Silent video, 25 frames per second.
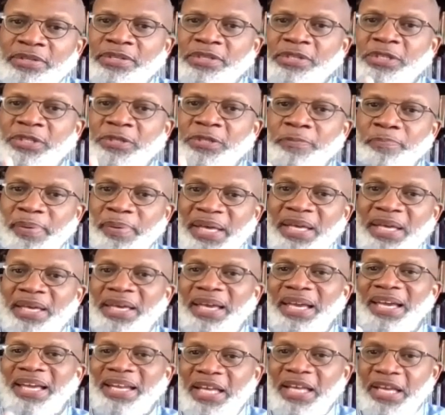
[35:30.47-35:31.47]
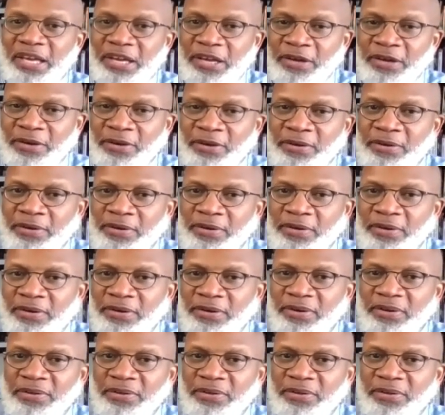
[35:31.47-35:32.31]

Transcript: to speak and hear